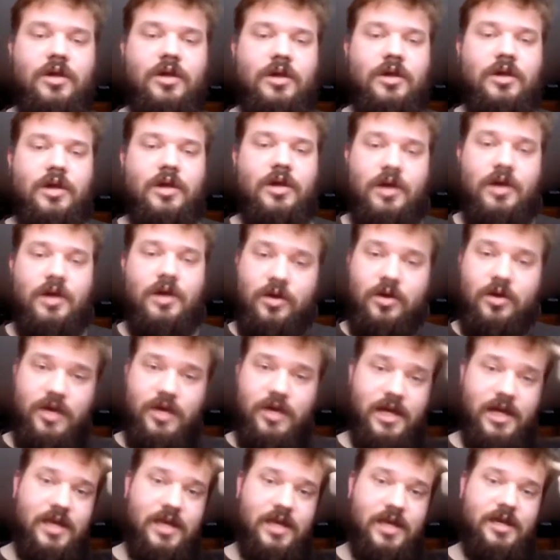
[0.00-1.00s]
Okay,
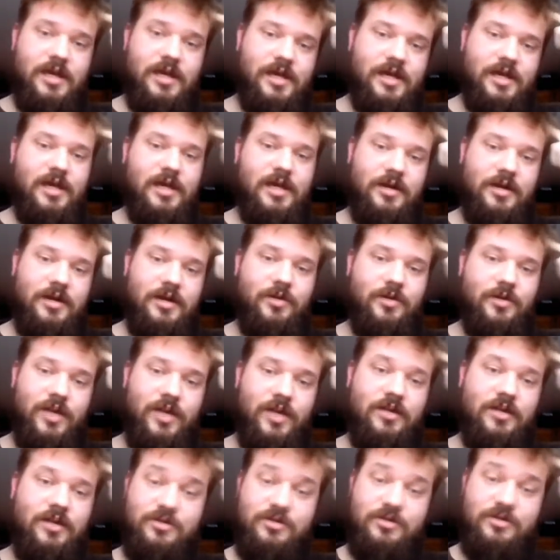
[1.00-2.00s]
well,
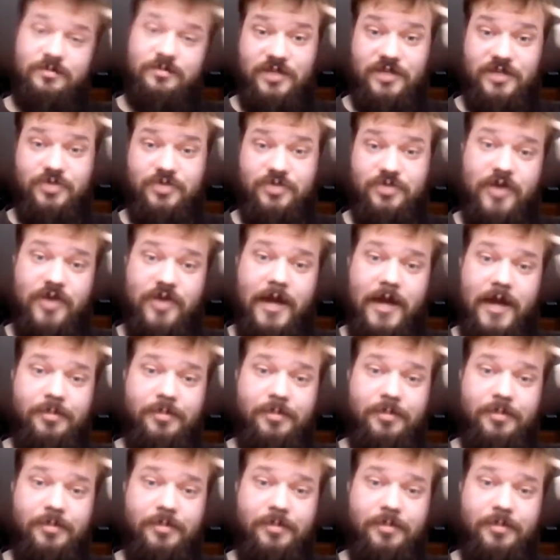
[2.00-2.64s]
crap.